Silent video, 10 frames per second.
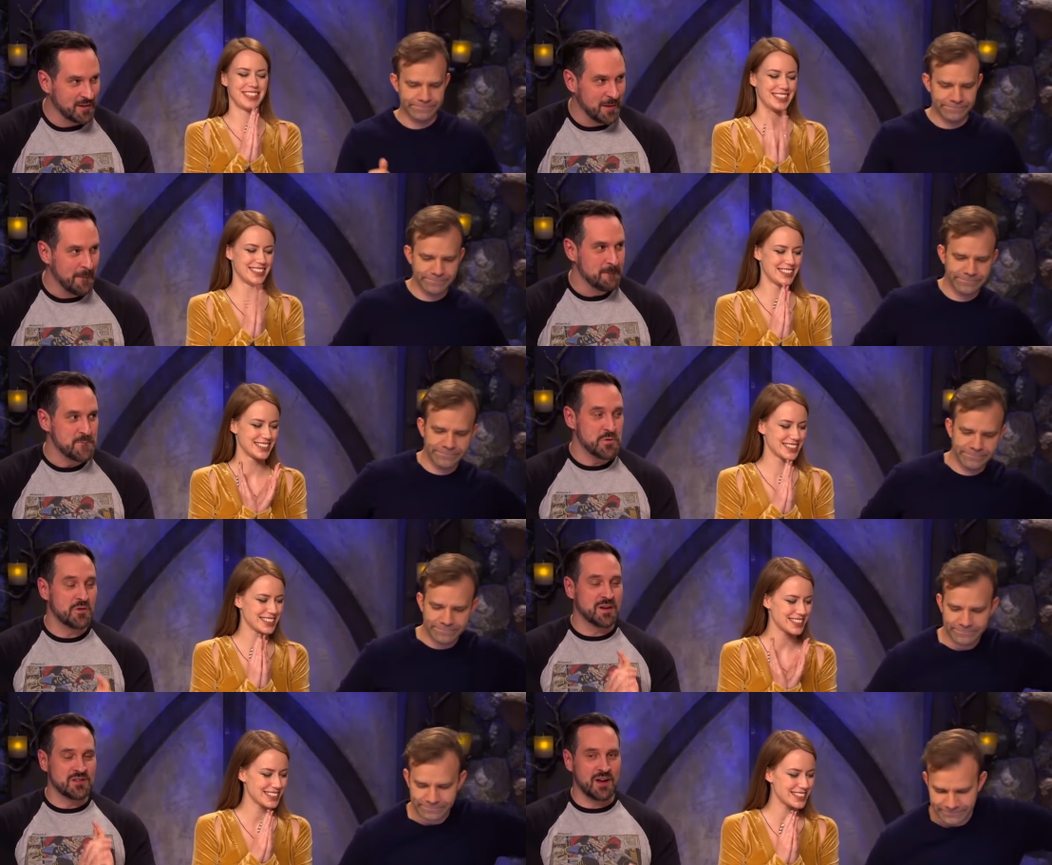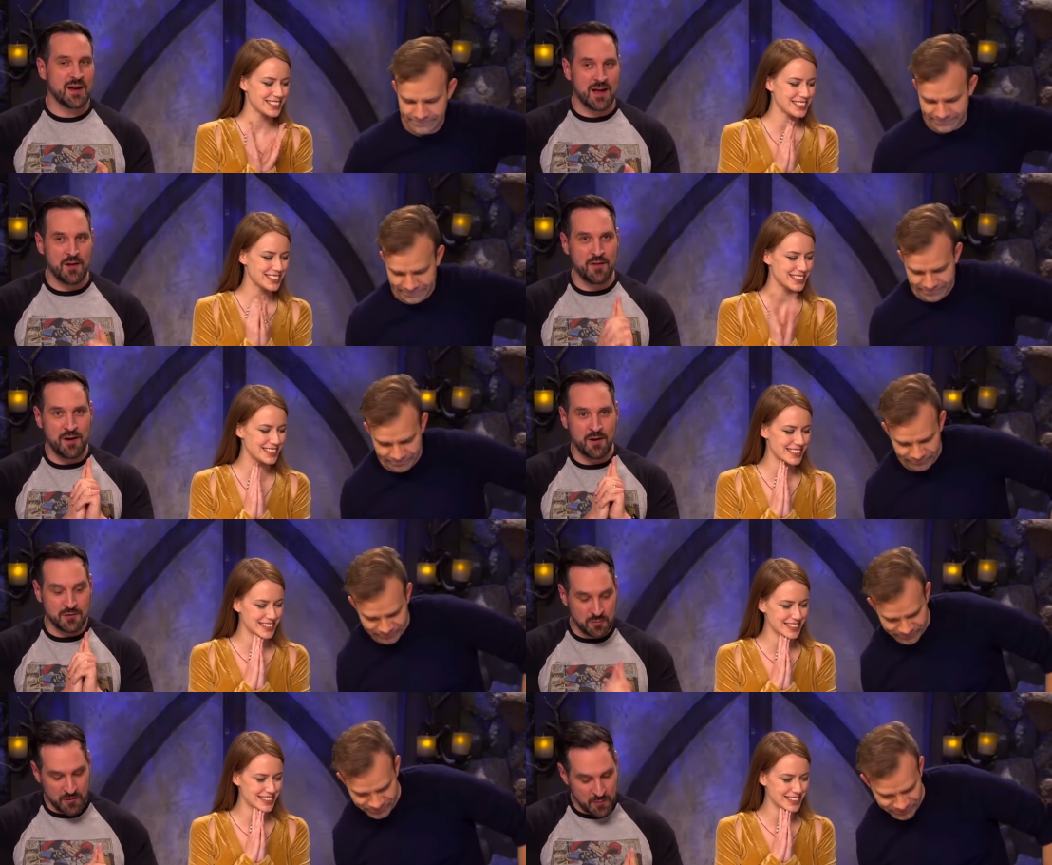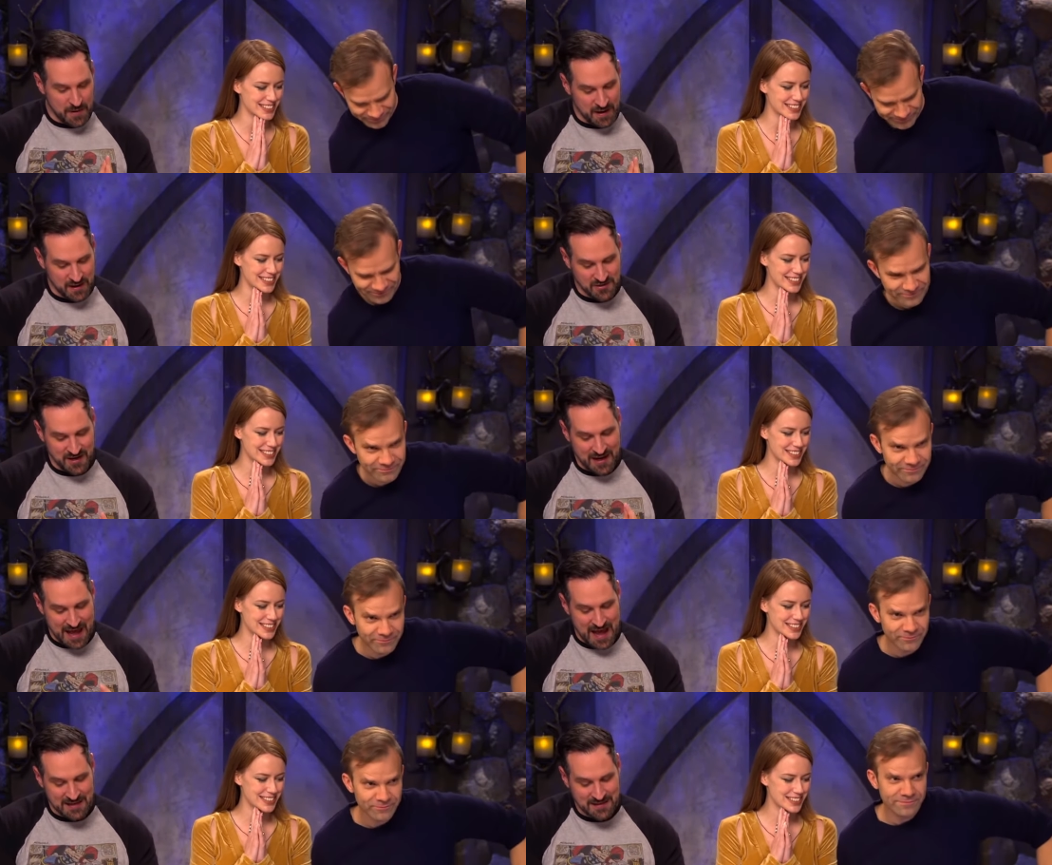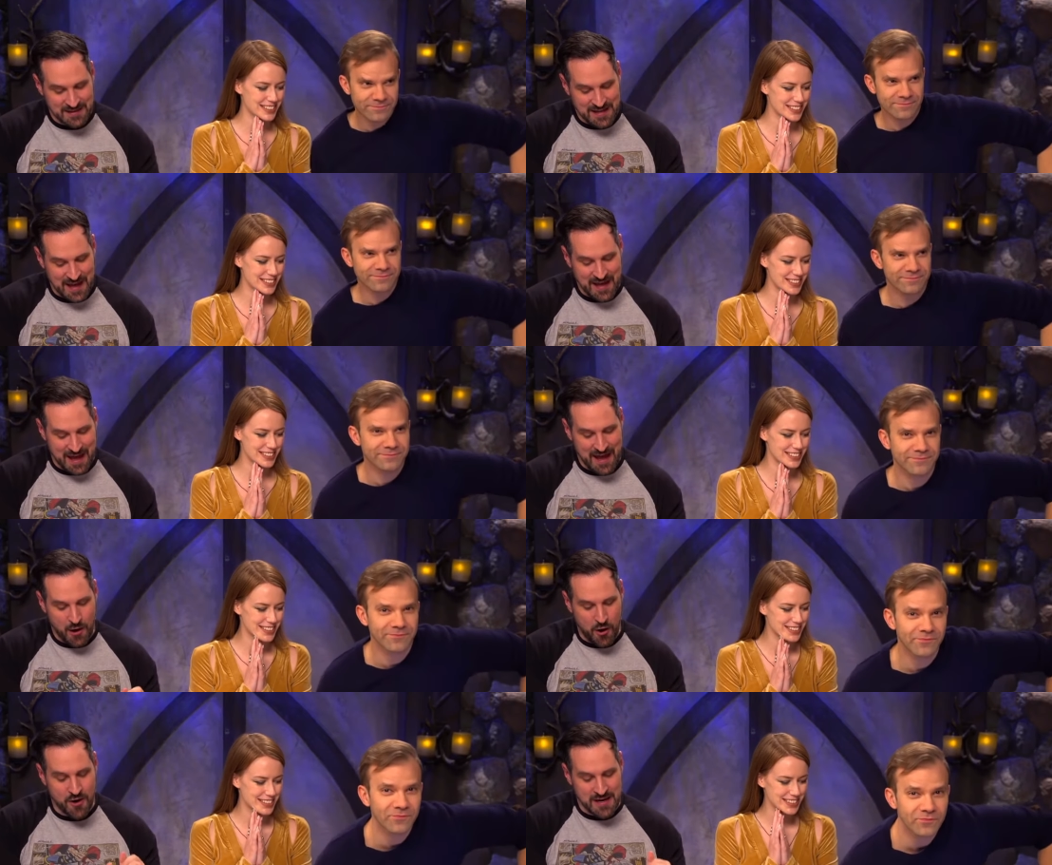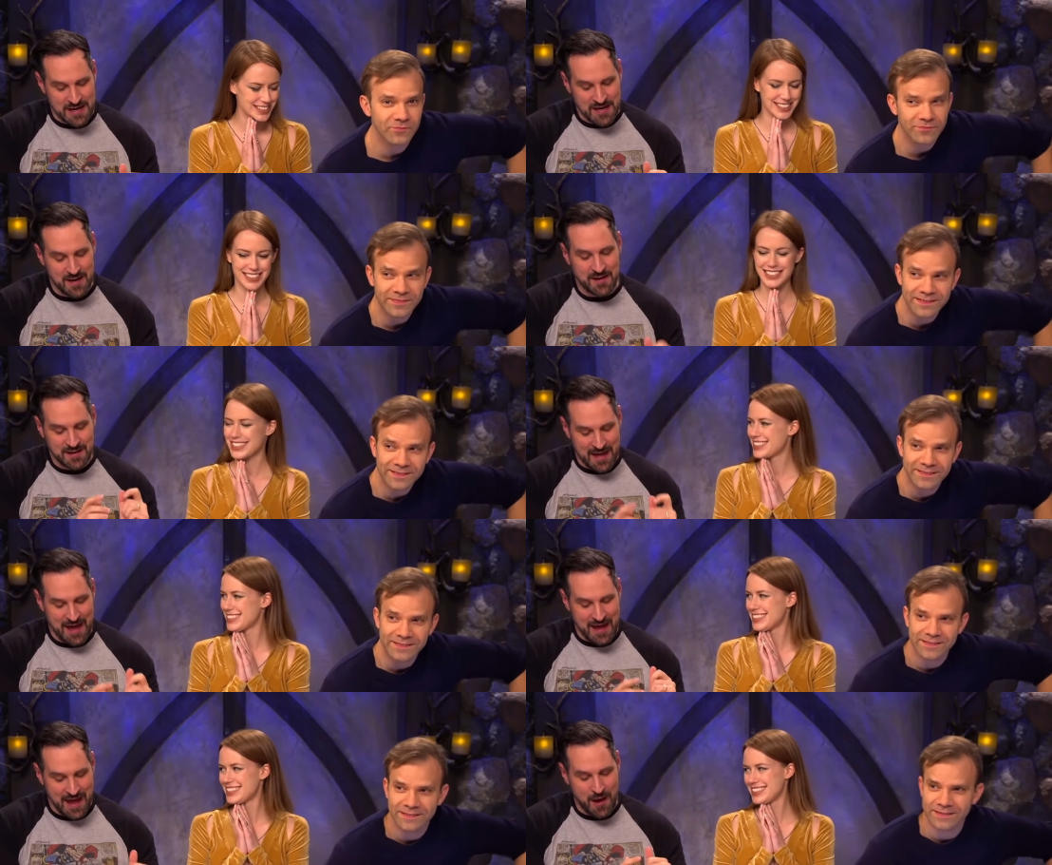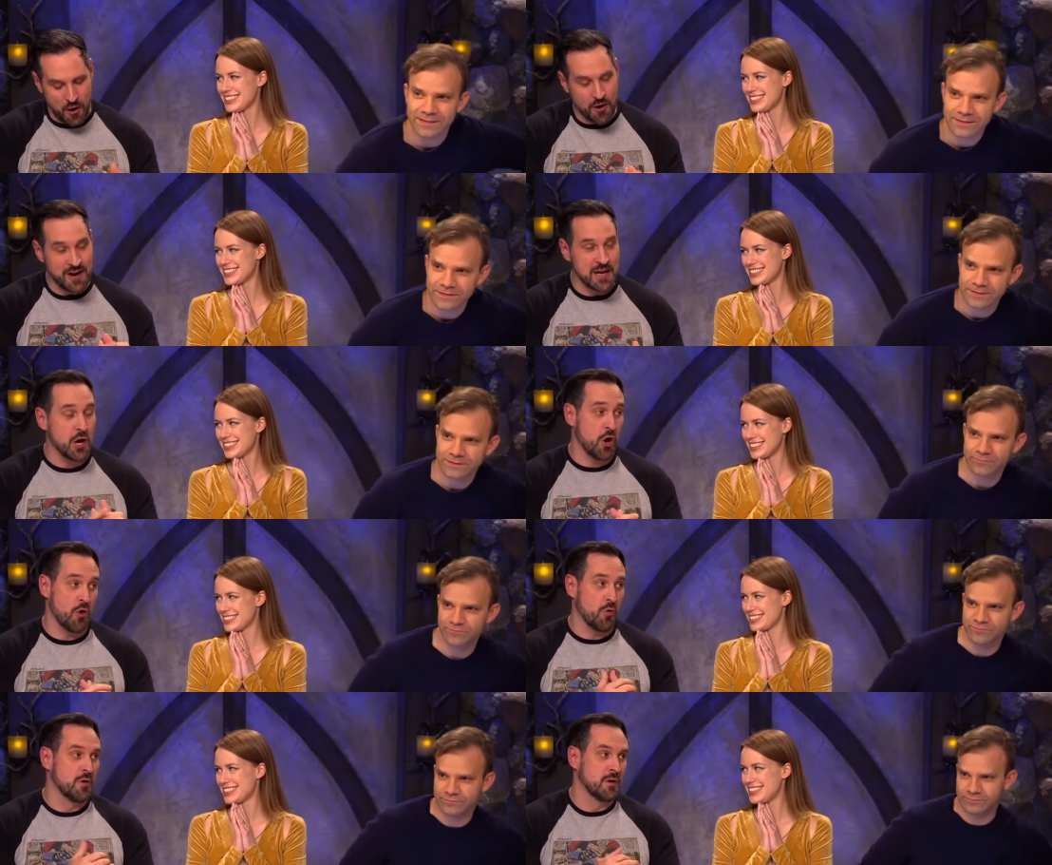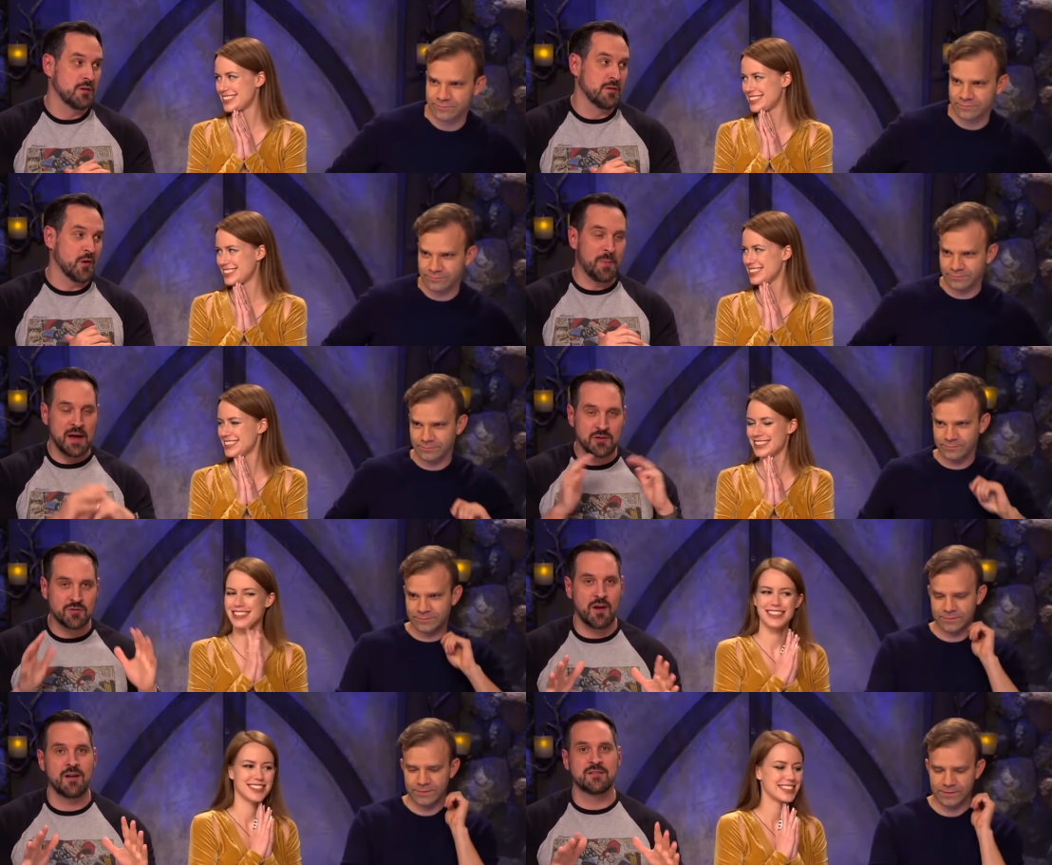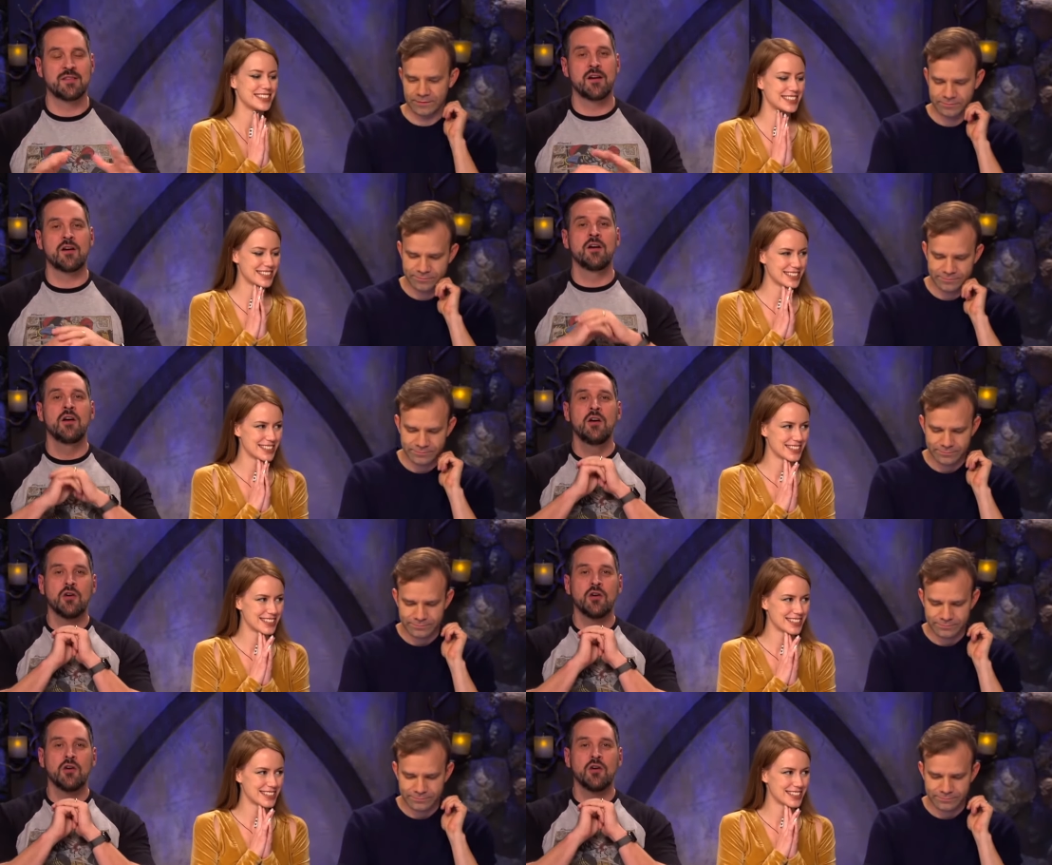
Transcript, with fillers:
Speaker 1: So good. You can check out their Twitter page at, at at K A R E K A R E O. Their Patreon is there.